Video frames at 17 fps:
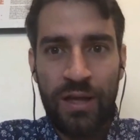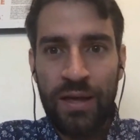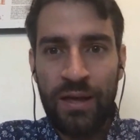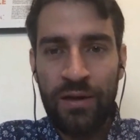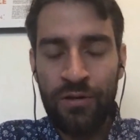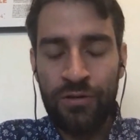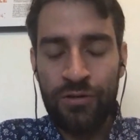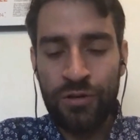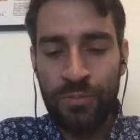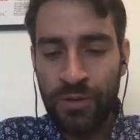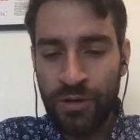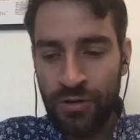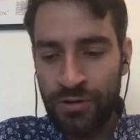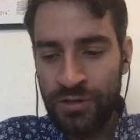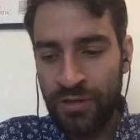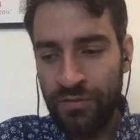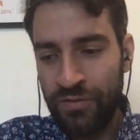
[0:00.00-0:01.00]
Also
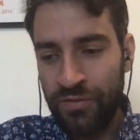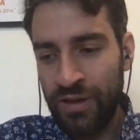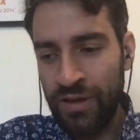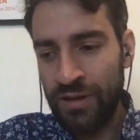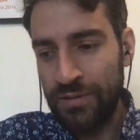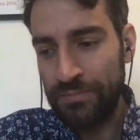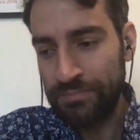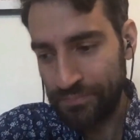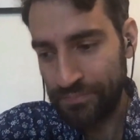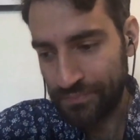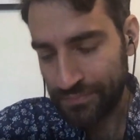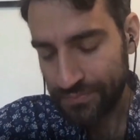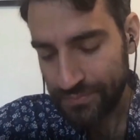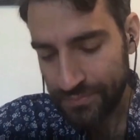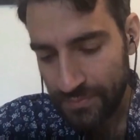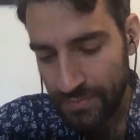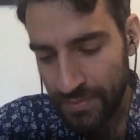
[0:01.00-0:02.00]
because I think
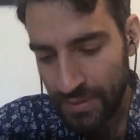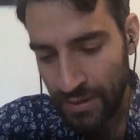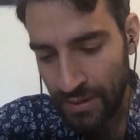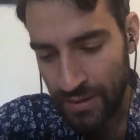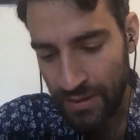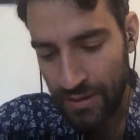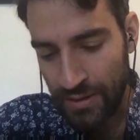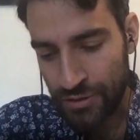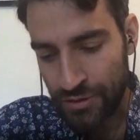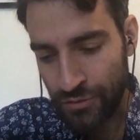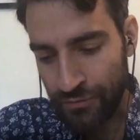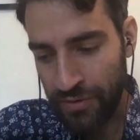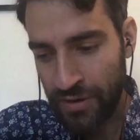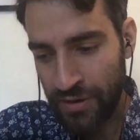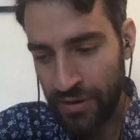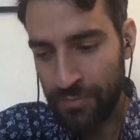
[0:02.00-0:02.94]
something